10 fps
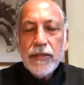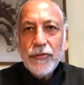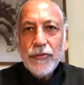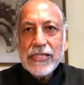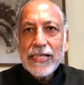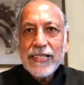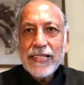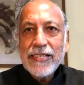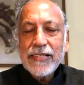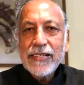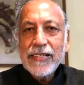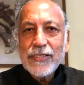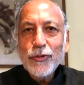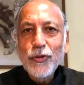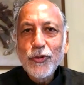first, as I said, it has to
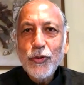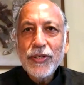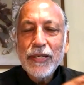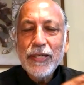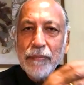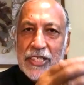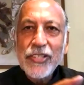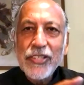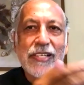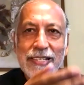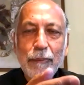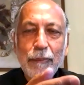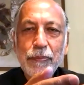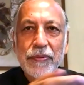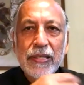go in a measured step.
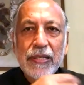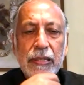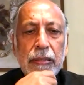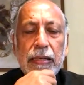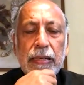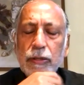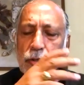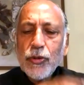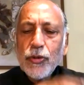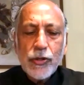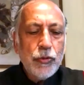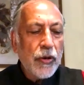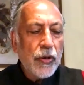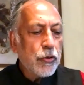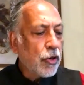Mm-hmm. And also, I do want
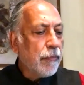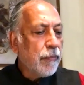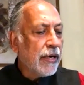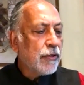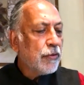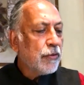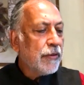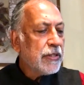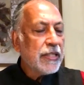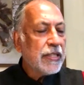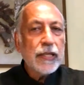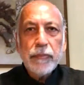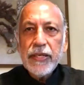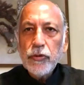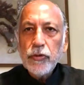to comment, you know, when we say that
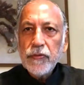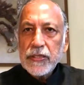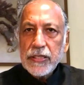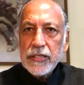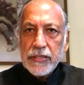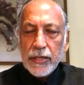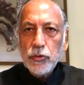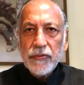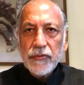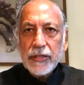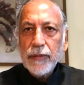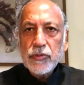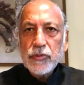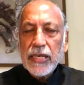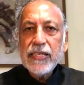many universities take whoever
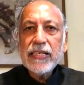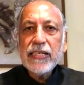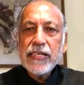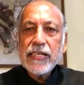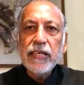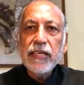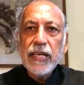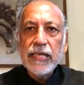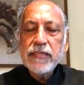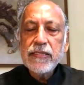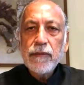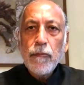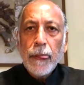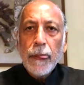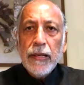comes, I think let's realize
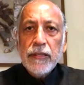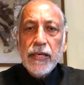mm-hmm.